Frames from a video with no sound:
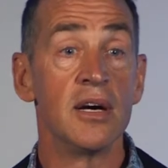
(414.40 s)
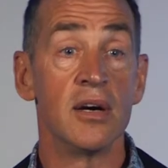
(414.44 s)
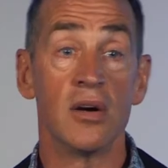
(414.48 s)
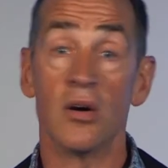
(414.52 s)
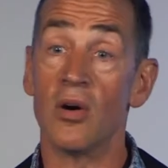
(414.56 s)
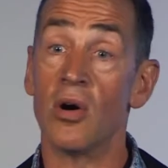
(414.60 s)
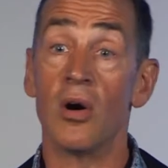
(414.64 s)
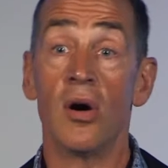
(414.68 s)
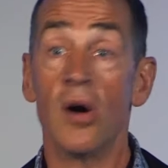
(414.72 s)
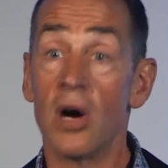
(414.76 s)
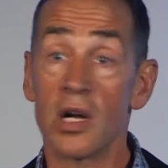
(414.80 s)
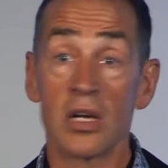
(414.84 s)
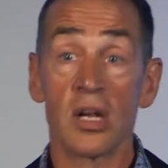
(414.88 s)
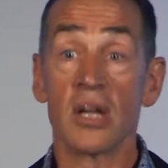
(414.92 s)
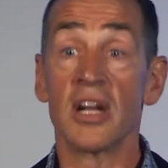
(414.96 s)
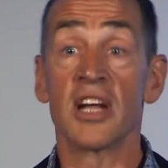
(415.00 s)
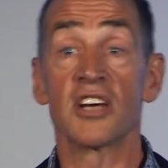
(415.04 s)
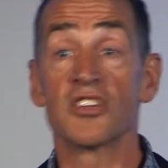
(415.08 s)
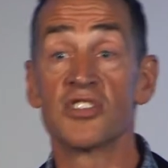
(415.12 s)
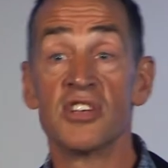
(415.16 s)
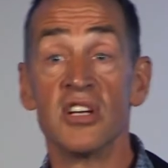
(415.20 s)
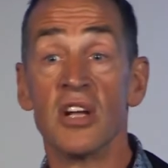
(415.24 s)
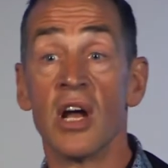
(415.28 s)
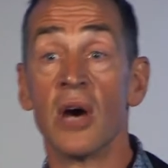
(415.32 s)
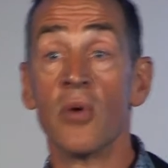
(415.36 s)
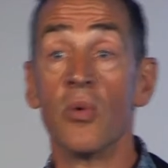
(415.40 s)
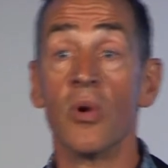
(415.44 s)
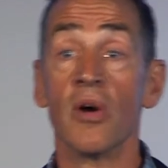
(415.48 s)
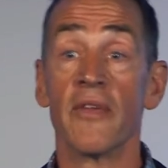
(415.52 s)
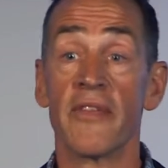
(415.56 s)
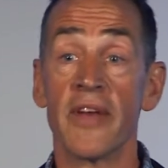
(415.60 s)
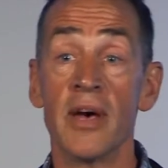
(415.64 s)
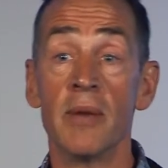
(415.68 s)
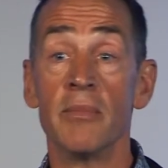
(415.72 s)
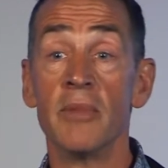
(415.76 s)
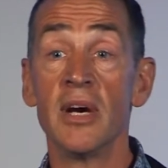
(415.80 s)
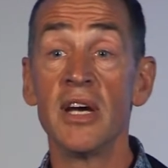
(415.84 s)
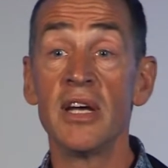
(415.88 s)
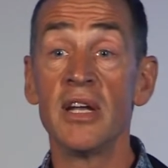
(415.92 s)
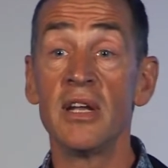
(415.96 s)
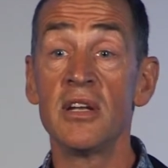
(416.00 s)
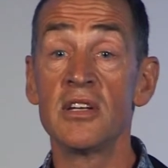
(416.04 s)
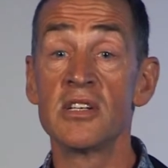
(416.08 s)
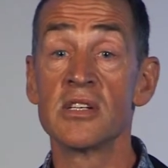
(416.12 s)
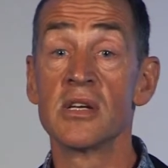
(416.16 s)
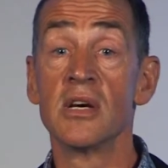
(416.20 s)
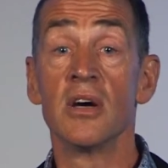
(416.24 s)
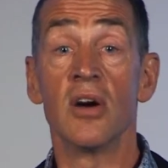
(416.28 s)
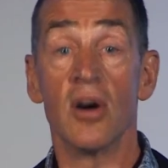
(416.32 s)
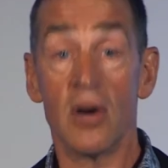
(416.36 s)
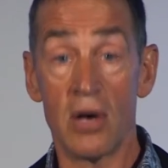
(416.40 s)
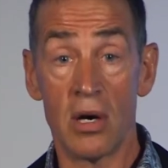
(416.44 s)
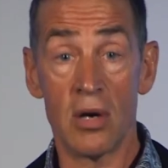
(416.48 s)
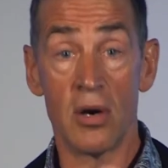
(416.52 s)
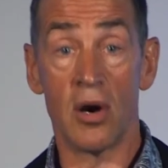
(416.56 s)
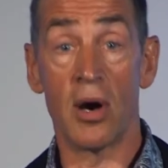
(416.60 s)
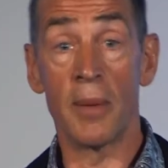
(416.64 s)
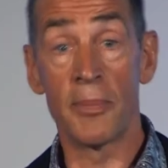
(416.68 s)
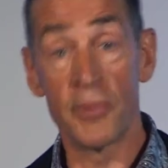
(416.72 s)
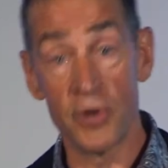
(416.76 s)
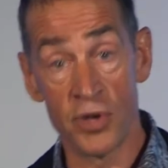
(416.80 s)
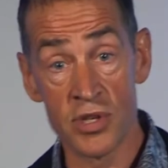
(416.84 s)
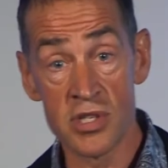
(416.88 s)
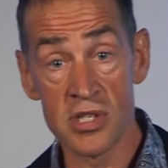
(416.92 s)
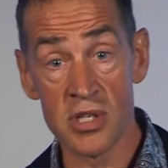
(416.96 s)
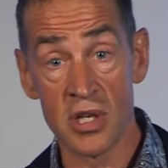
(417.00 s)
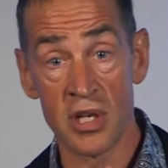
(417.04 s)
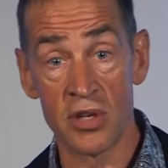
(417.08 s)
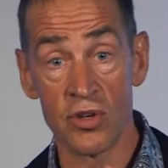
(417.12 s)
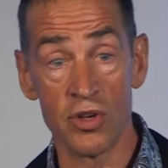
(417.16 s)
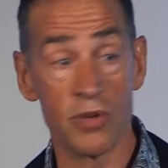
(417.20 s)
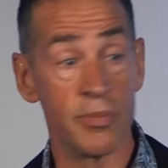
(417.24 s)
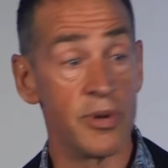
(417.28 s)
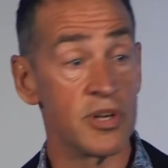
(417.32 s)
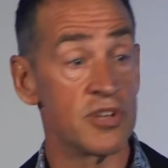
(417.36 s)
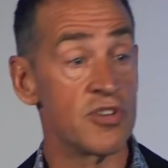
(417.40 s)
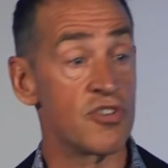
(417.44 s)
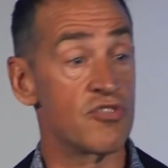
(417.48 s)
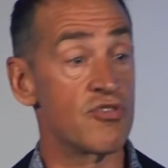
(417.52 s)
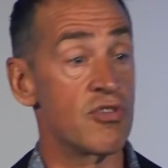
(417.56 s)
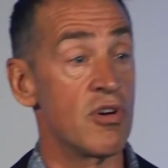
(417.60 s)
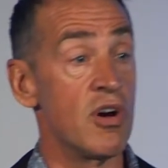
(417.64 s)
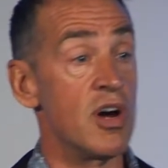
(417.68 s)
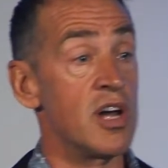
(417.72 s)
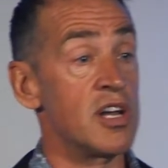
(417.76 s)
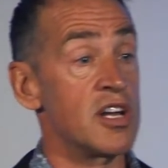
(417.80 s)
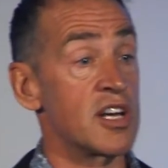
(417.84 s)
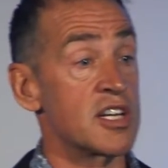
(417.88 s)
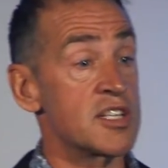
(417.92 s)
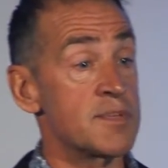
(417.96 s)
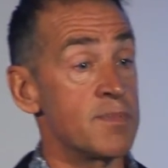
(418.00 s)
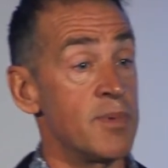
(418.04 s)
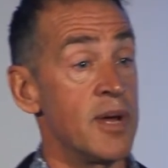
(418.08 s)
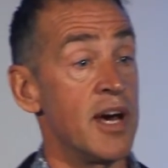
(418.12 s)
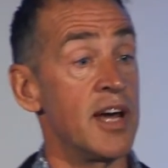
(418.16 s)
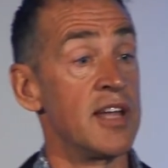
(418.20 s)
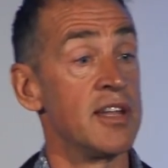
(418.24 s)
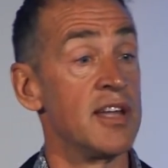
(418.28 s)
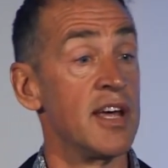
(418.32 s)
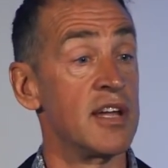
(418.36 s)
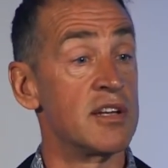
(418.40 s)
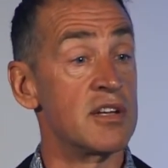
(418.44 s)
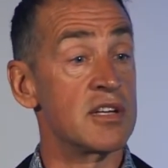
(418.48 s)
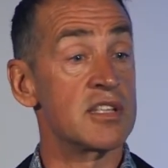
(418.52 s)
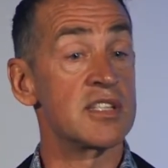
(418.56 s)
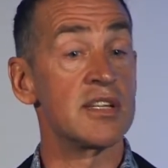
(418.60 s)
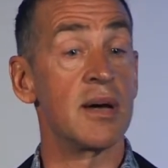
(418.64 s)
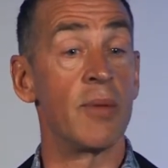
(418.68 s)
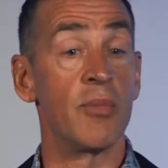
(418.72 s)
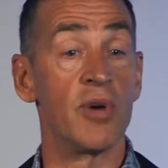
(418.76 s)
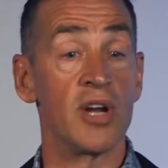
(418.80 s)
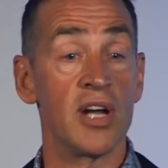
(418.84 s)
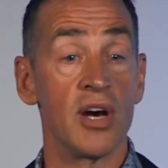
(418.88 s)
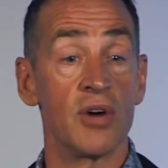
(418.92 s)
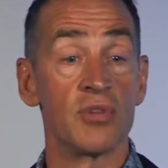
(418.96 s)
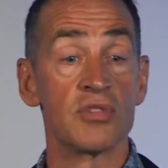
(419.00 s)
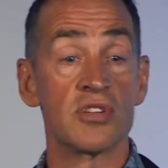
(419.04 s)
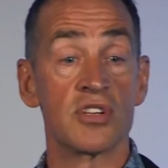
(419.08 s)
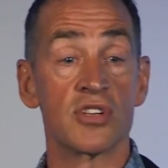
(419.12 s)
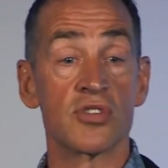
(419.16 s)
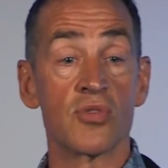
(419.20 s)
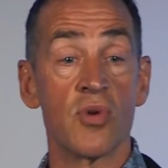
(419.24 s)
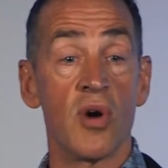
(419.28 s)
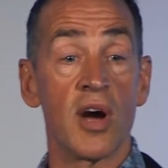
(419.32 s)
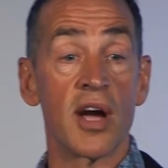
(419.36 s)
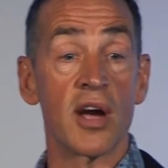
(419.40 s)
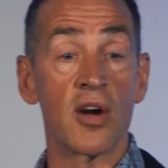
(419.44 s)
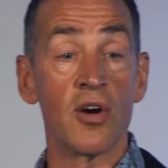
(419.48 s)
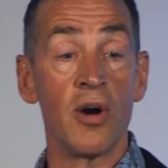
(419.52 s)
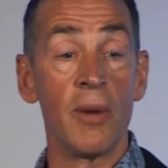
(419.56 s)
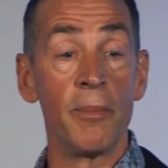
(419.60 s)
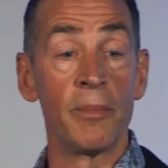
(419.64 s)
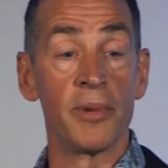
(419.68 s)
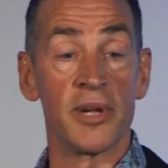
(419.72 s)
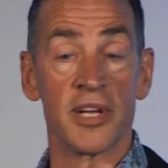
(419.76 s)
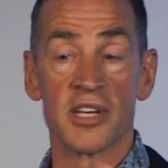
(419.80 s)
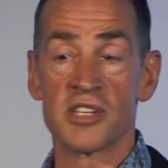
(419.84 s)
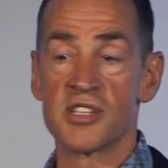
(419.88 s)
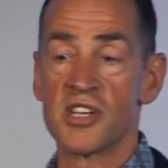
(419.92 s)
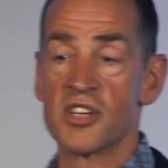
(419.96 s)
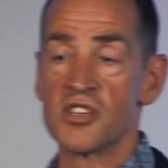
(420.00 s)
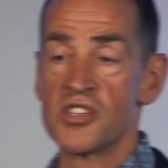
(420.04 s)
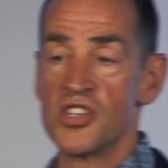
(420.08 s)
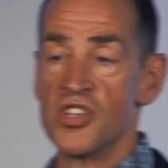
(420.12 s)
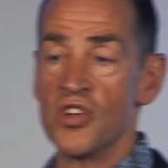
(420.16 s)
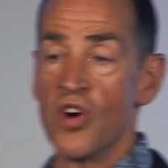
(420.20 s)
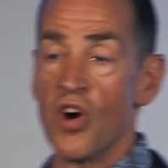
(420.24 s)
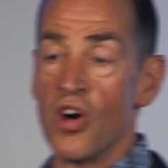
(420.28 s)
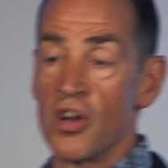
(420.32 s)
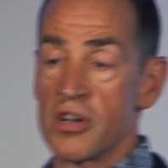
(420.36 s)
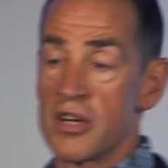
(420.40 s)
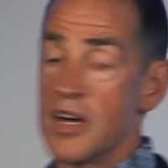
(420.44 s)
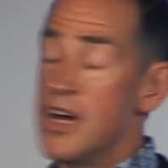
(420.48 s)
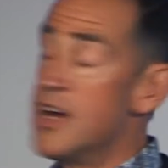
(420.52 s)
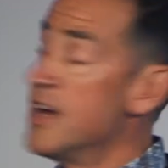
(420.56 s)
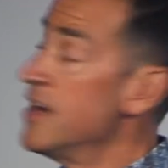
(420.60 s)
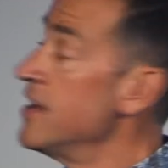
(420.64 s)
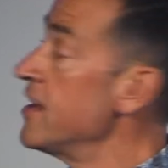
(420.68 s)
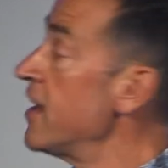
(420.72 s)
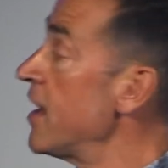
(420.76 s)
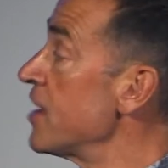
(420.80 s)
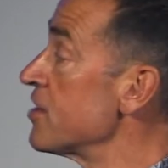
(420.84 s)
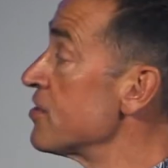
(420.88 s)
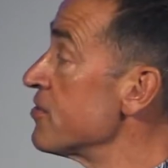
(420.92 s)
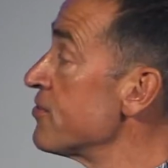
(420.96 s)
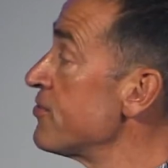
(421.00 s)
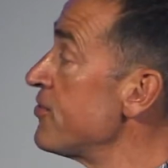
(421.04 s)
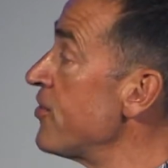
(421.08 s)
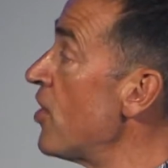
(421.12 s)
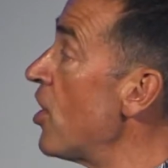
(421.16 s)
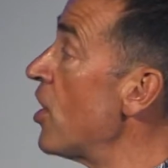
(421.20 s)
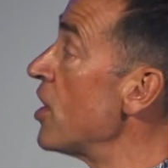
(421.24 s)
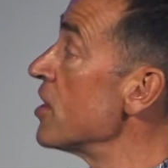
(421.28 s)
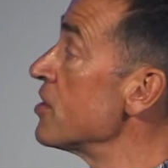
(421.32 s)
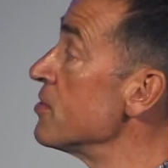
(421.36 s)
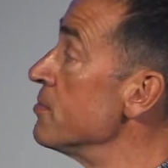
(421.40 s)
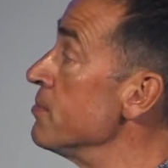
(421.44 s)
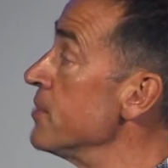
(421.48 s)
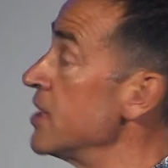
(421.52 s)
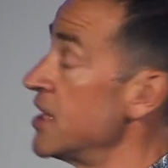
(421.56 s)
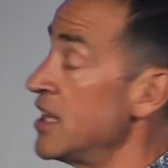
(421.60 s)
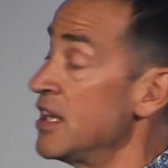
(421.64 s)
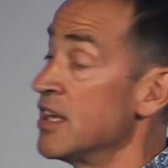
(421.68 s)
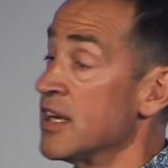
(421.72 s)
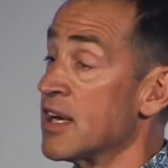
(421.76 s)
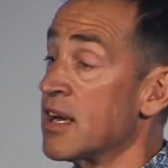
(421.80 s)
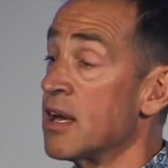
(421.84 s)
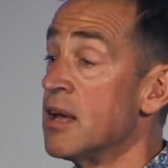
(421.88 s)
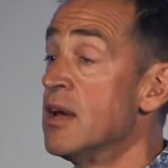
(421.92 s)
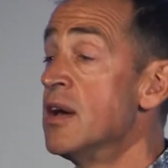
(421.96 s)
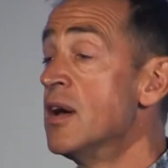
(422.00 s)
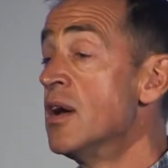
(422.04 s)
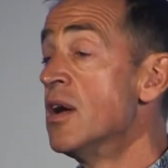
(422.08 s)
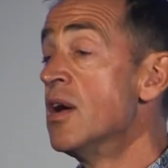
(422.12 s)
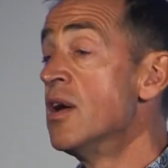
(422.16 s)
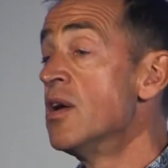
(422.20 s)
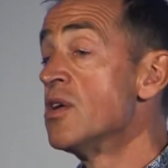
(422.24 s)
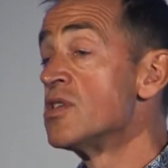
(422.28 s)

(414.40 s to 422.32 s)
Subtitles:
I don't actually know what that means. I personally do, but to try and explain that to someone else is quite complex. It's not a defined meaning.